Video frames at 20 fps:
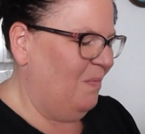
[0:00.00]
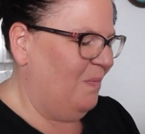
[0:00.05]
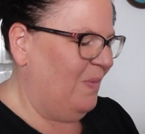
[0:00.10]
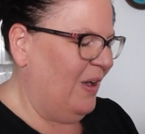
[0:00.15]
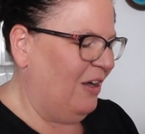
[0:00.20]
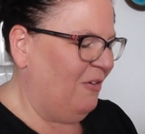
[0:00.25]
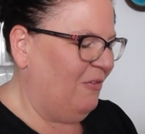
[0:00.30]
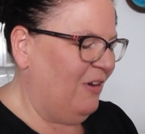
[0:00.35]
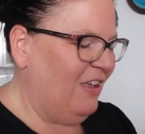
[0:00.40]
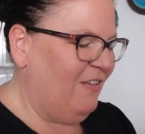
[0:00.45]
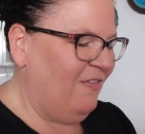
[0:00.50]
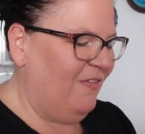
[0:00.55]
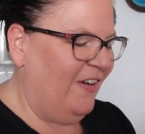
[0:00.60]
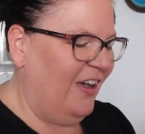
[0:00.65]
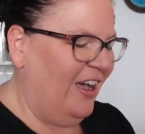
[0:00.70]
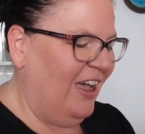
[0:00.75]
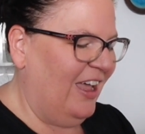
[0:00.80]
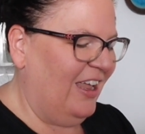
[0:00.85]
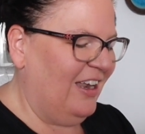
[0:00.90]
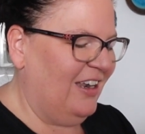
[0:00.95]
But we
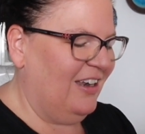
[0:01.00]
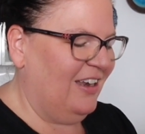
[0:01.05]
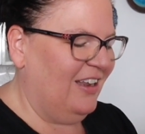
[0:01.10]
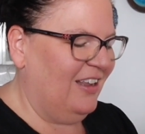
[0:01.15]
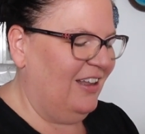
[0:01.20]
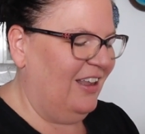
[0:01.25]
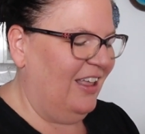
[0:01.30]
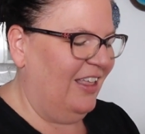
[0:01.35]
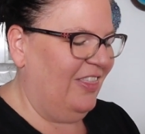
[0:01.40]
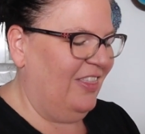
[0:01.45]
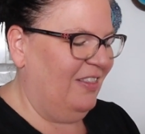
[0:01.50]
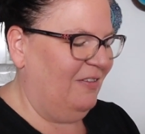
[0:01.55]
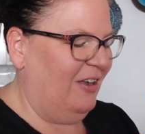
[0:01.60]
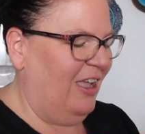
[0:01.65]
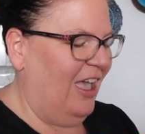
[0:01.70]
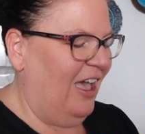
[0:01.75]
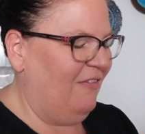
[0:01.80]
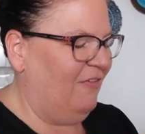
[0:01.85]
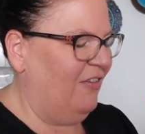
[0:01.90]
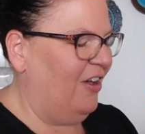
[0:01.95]
find, like, we
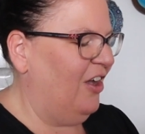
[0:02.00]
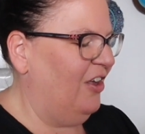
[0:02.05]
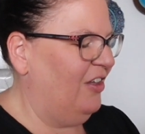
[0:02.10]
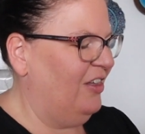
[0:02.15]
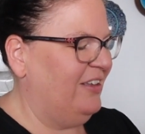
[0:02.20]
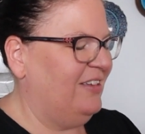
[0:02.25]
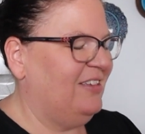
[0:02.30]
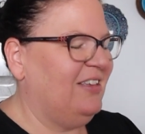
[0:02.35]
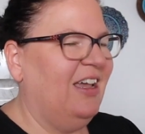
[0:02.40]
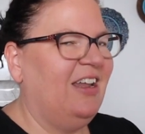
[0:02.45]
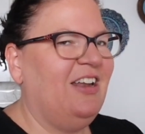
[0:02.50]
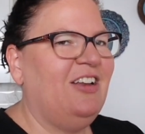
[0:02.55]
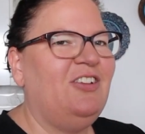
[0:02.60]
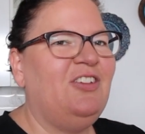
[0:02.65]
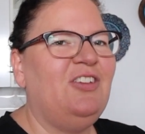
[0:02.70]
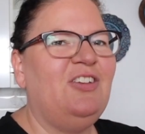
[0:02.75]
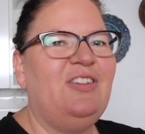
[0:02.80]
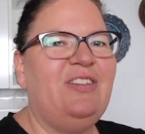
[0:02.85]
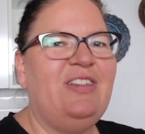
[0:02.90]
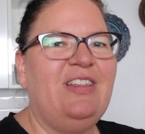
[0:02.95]
have only started
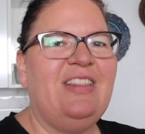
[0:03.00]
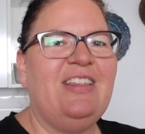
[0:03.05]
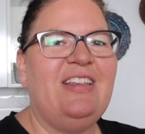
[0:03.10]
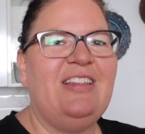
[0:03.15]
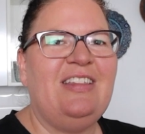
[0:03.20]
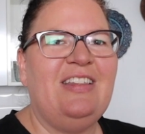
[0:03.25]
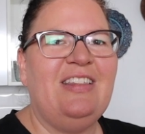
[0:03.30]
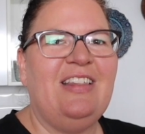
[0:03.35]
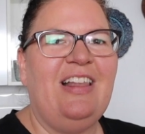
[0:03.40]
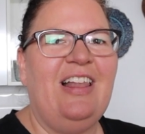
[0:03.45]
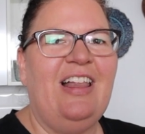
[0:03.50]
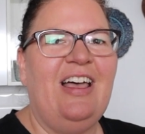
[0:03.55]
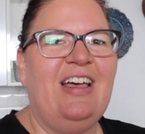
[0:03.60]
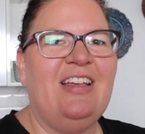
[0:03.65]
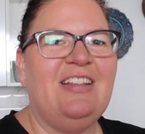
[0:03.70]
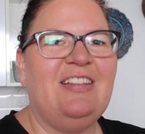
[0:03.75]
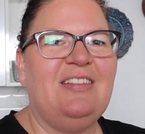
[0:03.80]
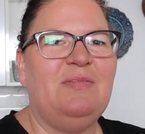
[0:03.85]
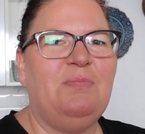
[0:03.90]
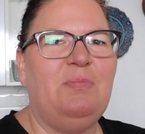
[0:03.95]
using this in the
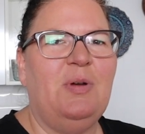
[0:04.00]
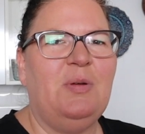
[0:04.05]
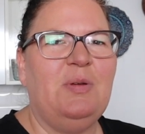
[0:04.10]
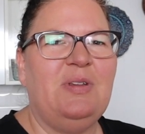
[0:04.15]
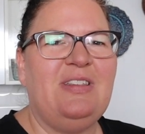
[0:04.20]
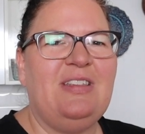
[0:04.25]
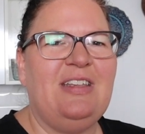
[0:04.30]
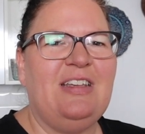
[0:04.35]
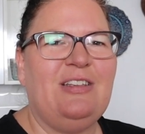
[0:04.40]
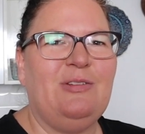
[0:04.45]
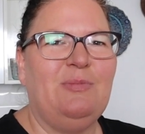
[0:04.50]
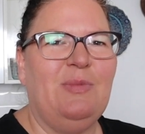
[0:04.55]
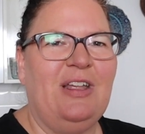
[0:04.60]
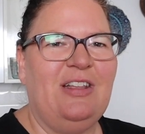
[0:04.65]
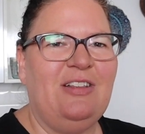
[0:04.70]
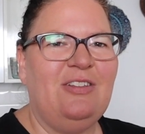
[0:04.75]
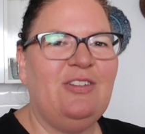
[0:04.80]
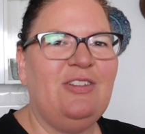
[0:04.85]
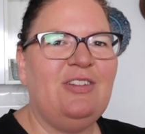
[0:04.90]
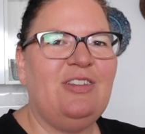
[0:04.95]
last probably 6
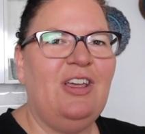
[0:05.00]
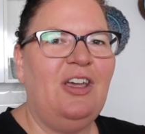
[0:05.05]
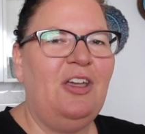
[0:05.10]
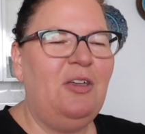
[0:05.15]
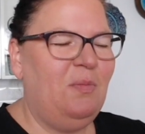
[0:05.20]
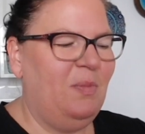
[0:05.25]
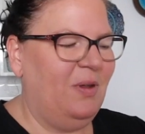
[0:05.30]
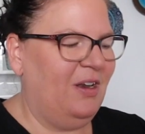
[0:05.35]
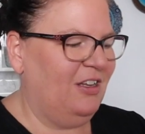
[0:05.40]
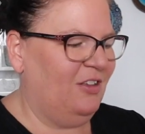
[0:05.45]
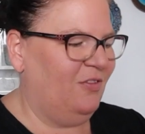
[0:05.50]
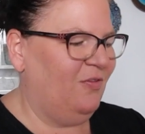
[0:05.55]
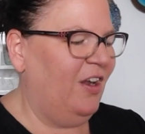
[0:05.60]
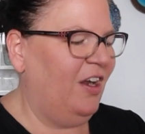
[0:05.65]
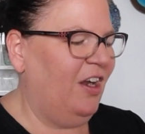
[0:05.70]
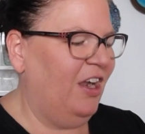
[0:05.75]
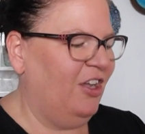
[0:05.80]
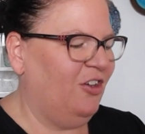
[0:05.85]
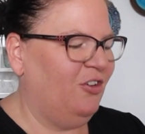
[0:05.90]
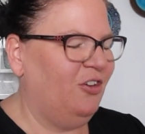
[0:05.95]
months or so, but it's
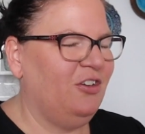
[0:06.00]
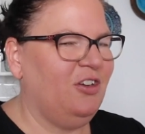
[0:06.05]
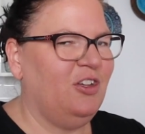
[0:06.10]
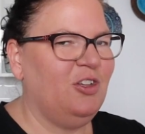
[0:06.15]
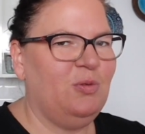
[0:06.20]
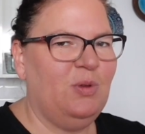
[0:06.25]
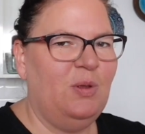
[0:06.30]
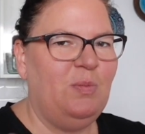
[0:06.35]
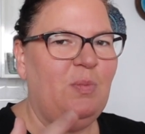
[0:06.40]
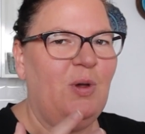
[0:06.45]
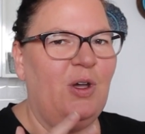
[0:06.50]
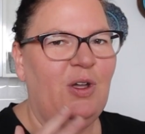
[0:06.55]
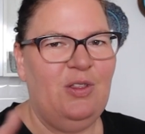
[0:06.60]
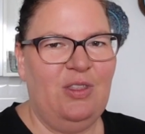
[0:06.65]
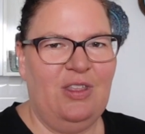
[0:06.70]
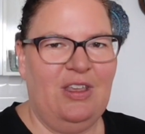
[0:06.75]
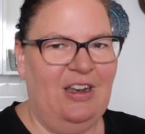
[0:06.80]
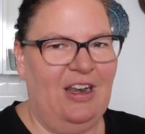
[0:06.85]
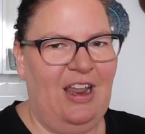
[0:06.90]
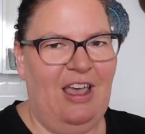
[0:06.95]
very good because we
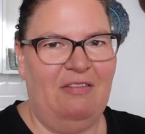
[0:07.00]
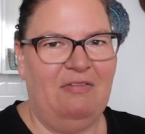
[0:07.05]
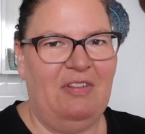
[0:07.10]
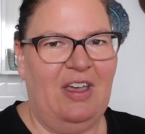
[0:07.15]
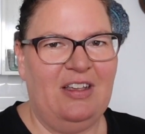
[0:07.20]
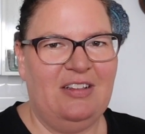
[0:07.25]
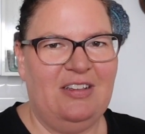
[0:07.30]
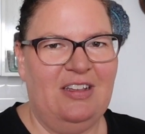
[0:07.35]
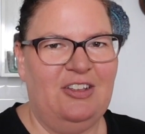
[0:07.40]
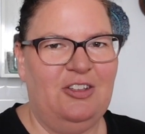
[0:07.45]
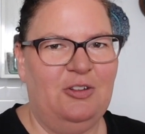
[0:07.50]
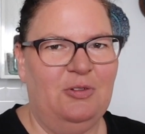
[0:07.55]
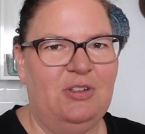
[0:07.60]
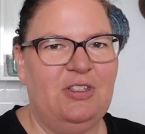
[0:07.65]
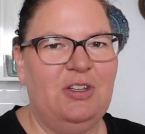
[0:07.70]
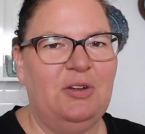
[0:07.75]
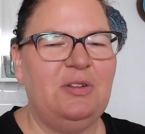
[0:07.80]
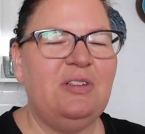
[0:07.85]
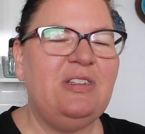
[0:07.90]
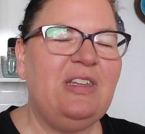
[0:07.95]
both can have access to
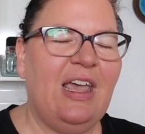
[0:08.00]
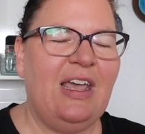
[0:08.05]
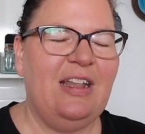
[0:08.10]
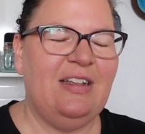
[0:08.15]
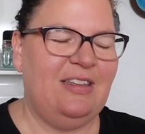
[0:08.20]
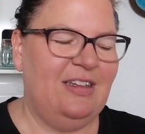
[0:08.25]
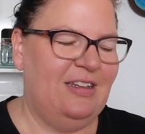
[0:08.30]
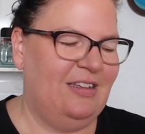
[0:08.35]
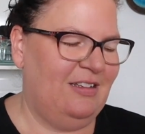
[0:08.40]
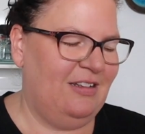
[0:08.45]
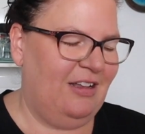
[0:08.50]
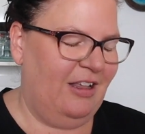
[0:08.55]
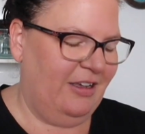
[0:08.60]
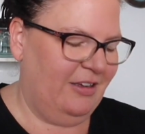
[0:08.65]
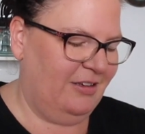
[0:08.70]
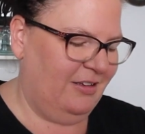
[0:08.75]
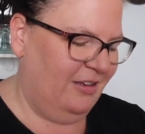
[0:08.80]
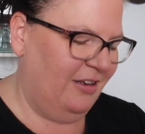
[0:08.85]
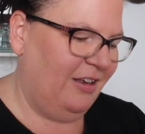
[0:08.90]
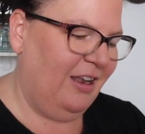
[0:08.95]
it. So as Dan said,
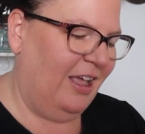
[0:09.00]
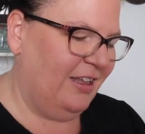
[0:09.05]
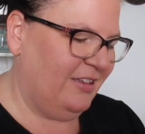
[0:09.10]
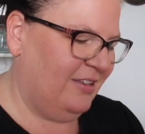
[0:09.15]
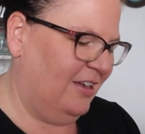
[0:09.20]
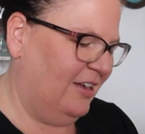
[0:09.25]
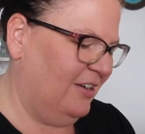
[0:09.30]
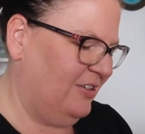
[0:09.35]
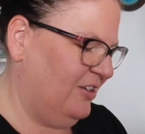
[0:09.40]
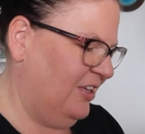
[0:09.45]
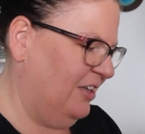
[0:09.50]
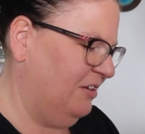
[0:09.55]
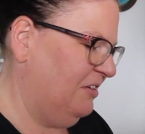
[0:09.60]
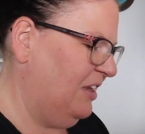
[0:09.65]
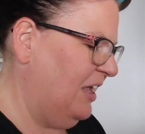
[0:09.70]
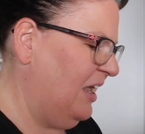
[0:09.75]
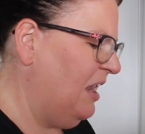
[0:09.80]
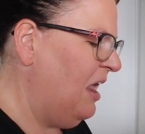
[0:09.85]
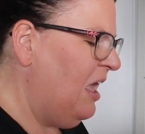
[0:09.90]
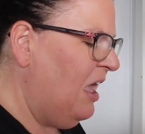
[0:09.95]
like last night, she
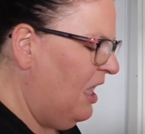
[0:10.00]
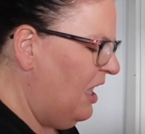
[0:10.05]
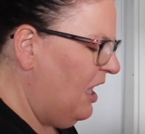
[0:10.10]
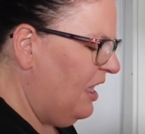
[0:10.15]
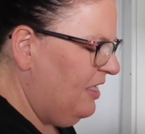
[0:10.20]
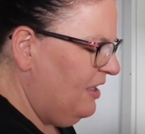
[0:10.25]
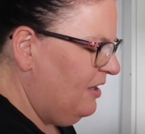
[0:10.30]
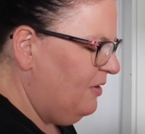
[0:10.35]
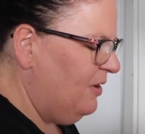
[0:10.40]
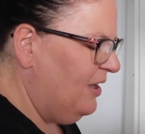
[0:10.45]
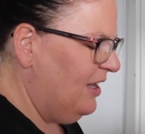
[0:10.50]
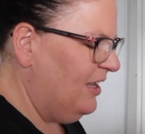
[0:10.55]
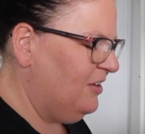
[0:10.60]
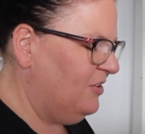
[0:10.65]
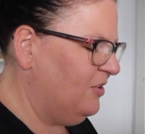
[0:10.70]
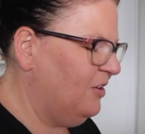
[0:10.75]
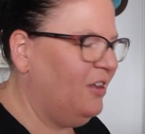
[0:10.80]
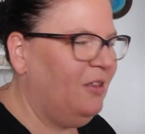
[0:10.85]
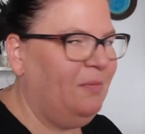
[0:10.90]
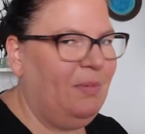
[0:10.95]
yelled out, "I think we need
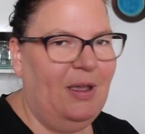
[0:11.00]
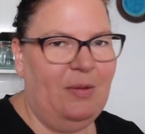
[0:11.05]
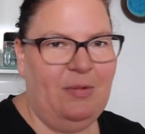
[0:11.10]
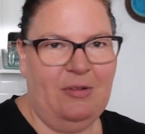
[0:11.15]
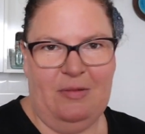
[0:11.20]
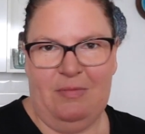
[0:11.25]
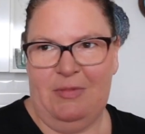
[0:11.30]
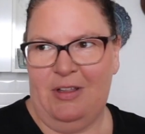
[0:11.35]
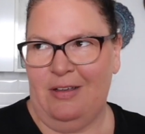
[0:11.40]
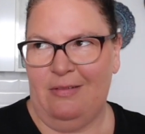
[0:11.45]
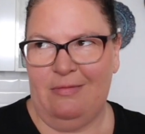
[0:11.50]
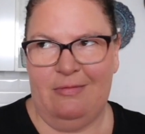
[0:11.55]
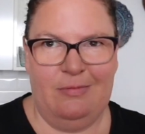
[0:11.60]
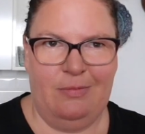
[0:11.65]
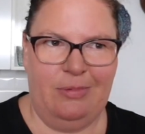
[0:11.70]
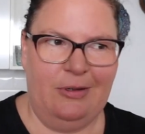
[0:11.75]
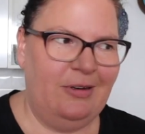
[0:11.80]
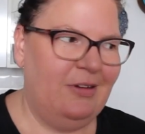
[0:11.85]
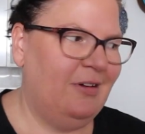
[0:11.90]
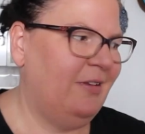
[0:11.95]
toilet paper." I'm like, "We'll
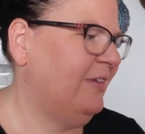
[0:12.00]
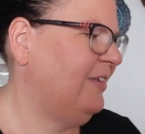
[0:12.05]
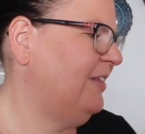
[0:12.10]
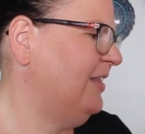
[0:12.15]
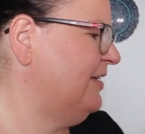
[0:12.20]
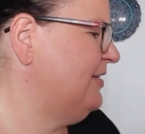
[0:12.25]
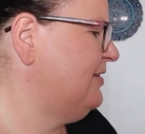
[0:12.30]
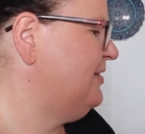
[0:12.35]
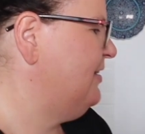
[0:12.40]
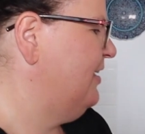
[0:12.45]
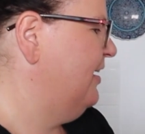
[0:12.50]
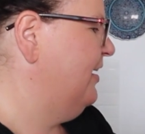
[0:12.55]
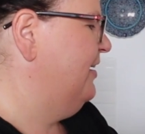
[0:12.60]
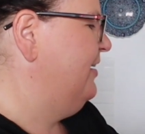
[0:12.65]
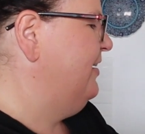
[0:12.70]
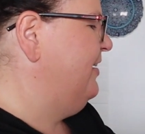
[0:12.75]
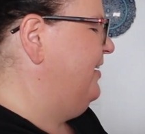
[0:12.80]
put it on the list." Like,